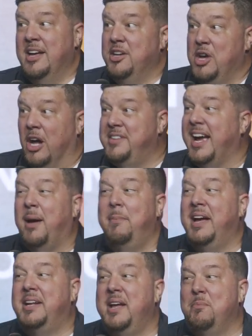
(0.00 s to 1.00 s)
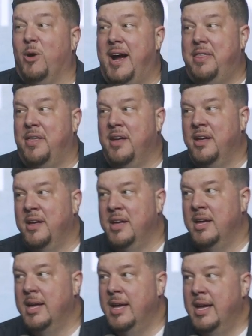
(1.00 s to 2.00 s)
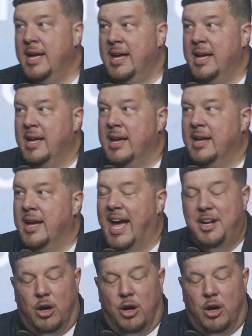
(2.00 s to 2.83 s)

Y'all take a big deep breath and